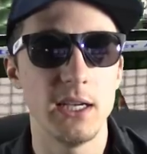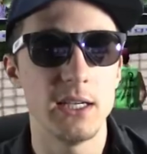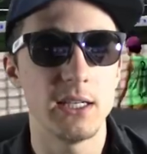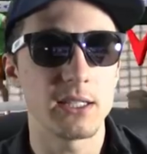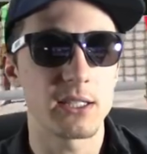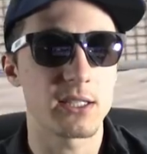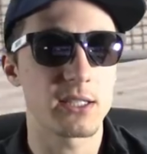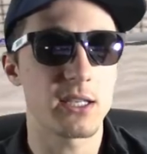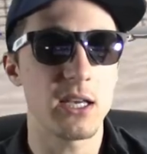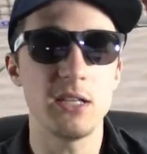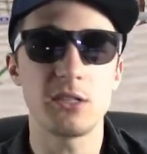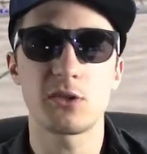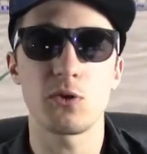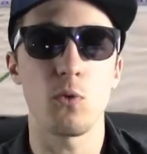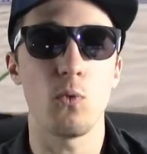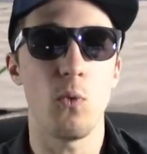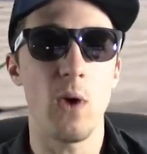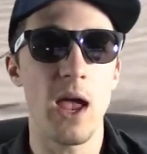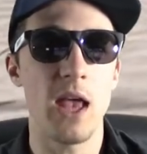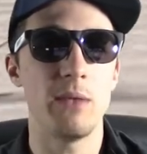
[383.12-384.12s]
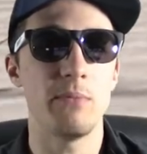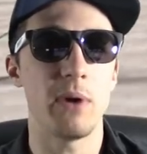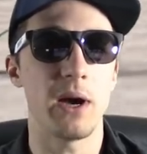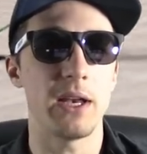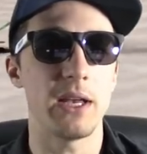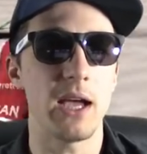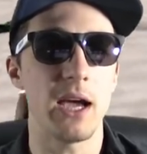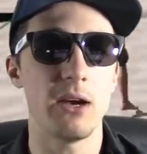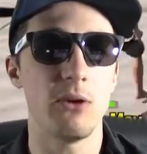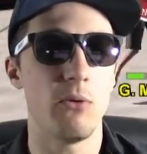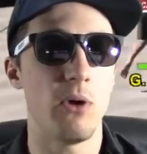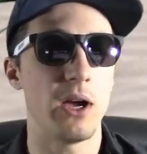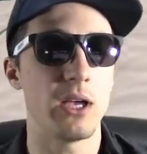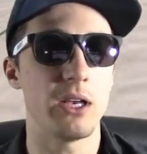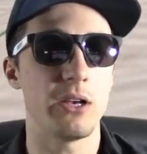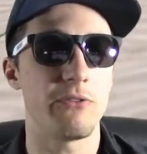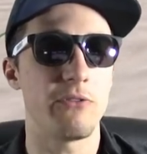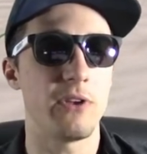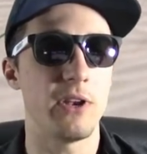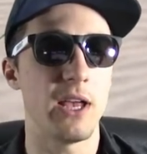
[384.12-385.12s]
Since when, buddy? I don't want you
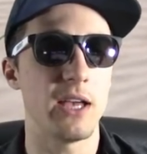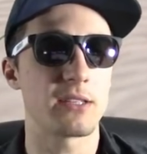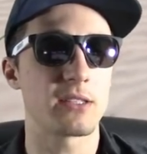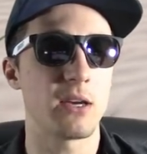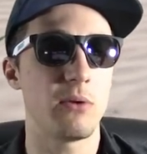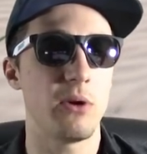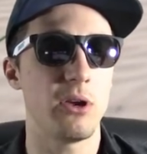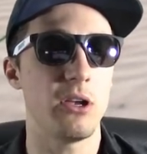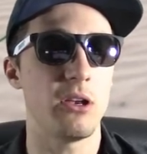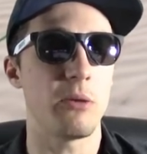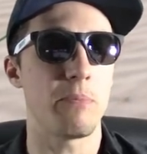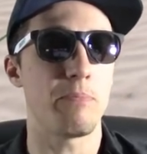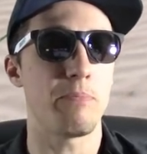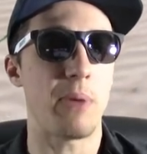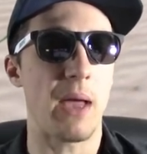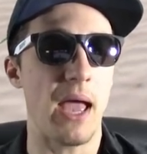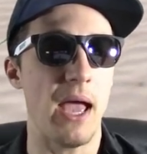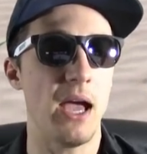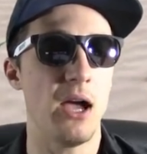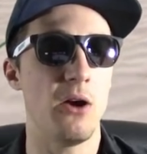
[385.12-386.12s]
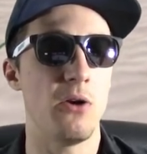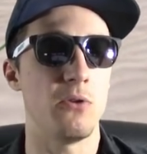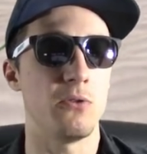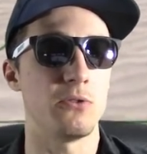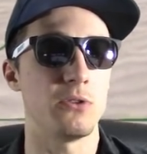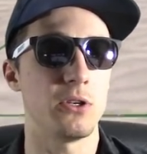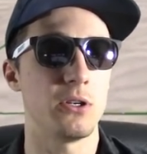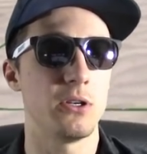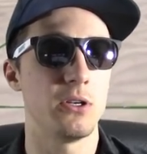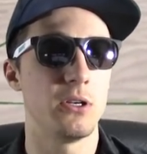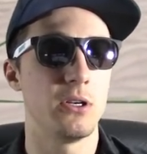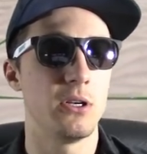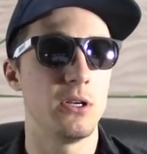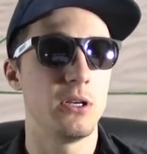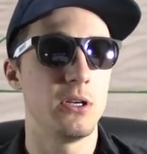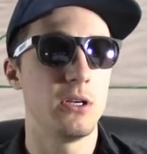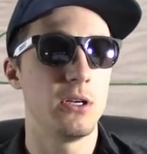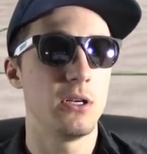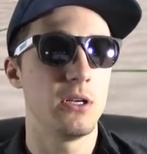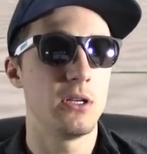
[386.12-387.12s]
to finesse, I want you to pound.
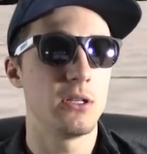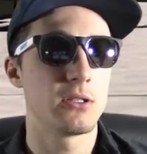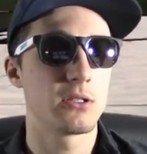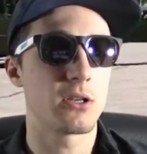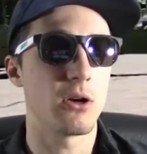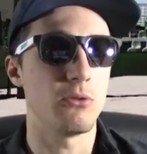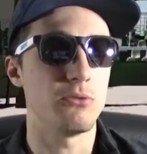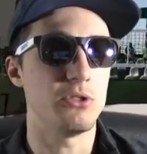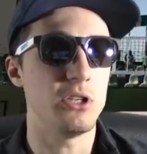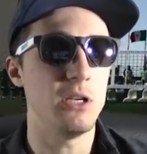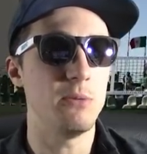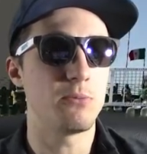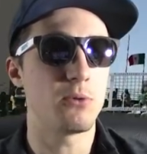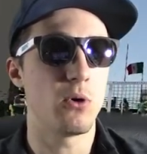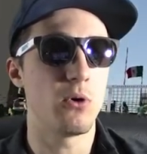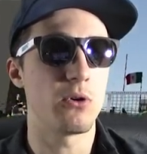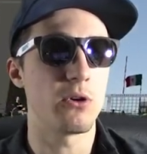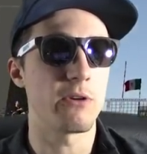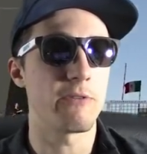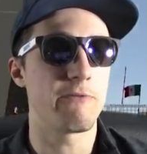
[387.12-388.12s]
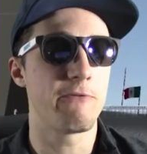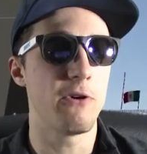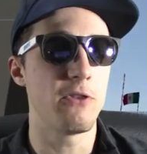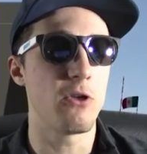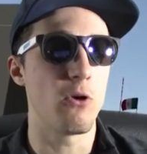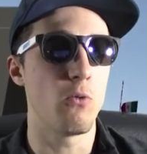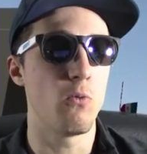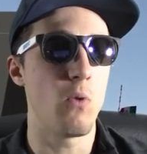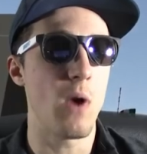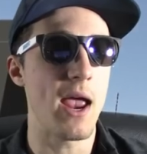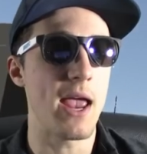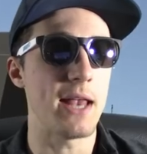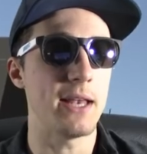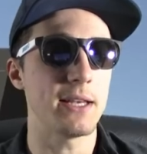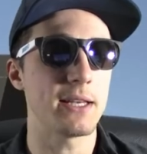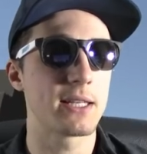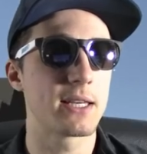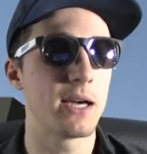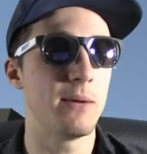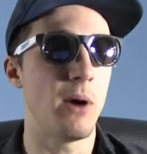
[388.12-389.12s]
Let's go deep corner for the win.
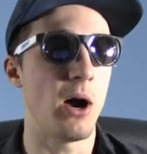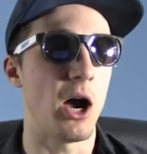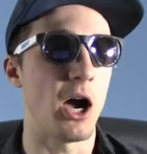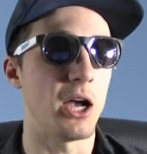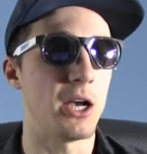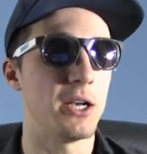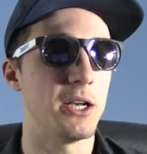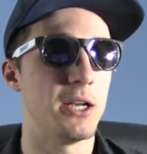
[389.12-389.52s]
Come on.